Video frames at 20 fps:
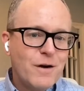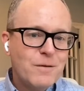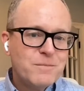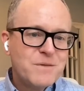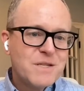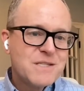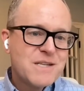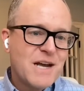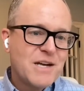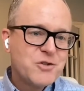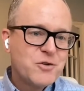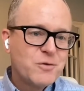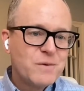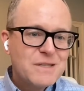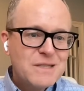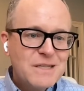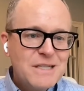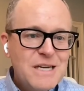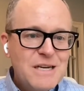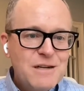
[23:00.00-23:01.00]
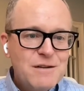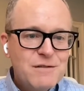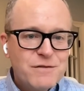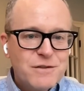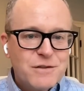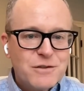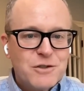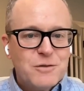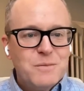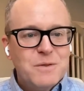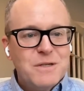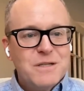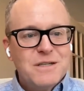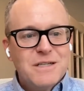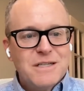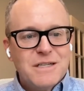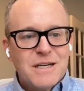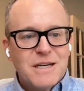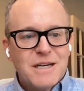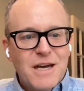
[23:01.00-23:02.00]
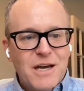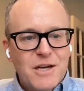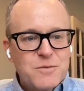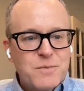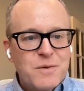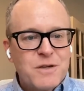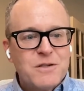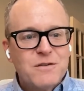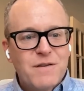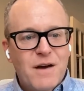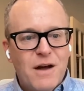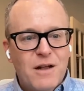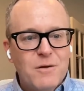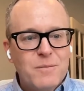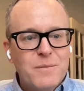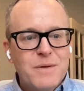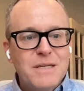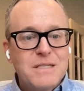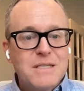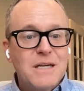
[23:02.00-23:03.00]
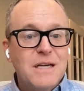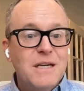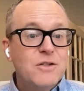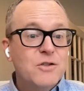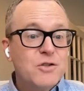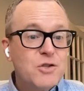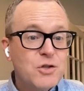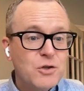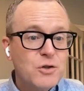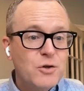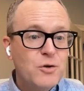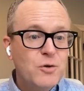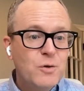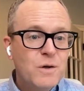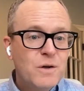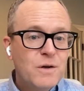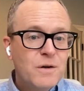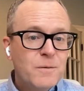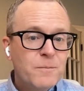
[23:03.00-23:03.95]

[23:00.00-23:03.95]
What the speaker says: from disaster relief and community engagement and development into